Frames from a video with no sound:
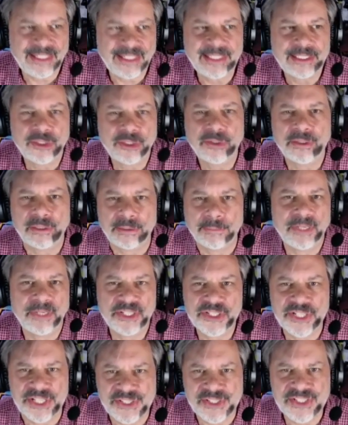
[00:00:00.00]
current
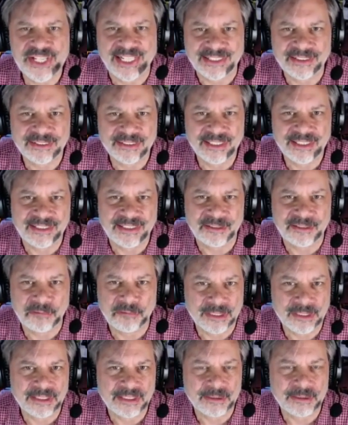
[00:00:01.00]
Munchkin set
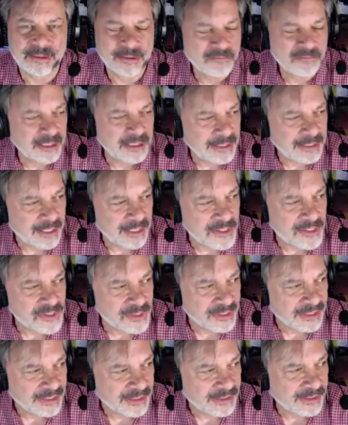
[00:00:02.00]
really really
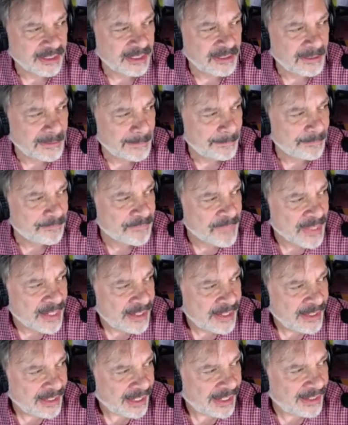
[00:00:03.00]
nicely.
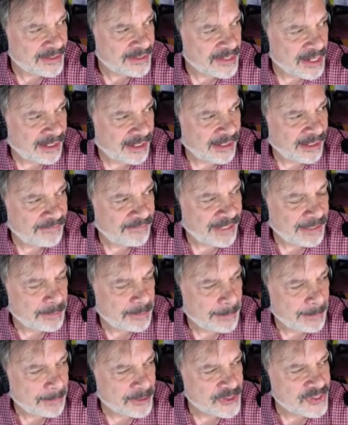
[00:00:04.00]
And I've had
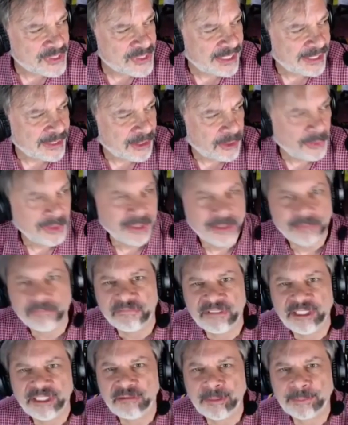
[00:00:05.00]
people say, "Oh, you
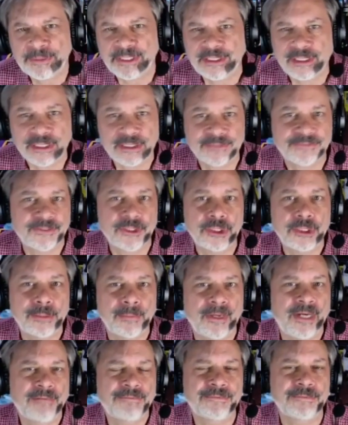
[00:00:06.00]
ripped the Duck of Doom
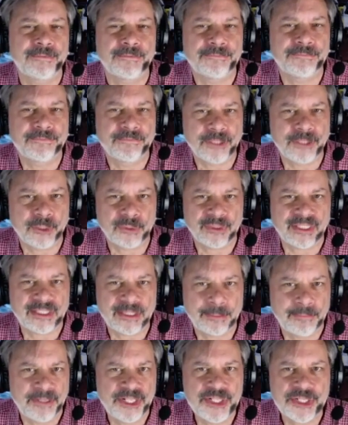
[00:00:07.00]
off of Don't Let
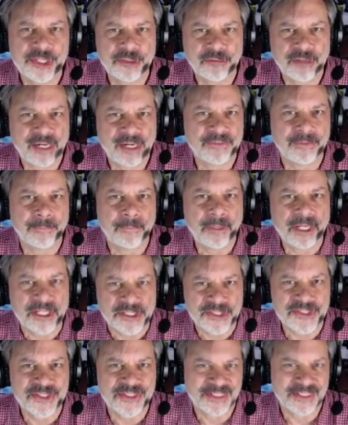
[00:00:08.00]
the Pigeon Drive the
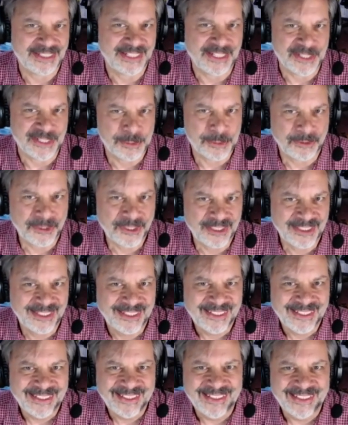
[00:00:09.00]
Bus," the kids' book.
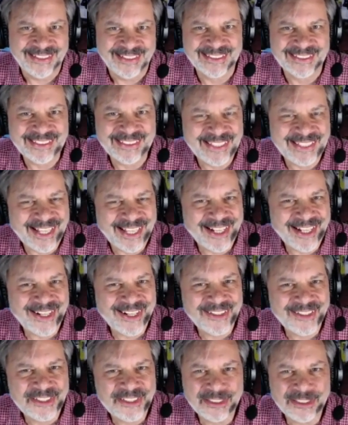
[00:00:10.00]
It's like,
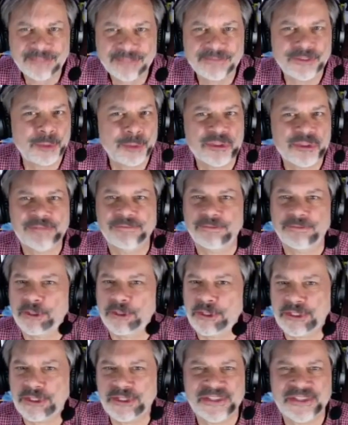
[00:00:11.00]
no, Duck of Doom was
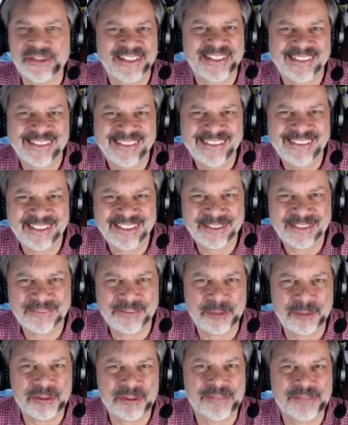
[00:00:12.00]
first. Duck of
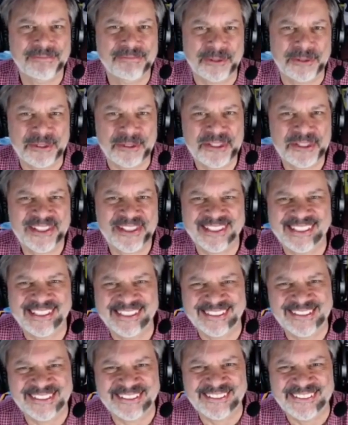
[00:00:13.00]
Doom was first.
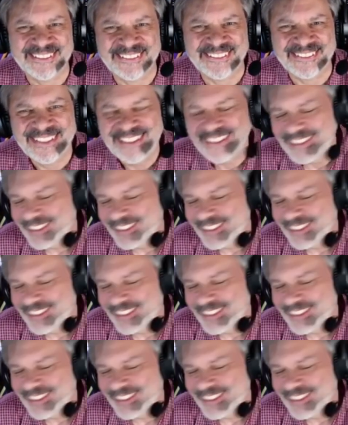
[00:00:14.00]
So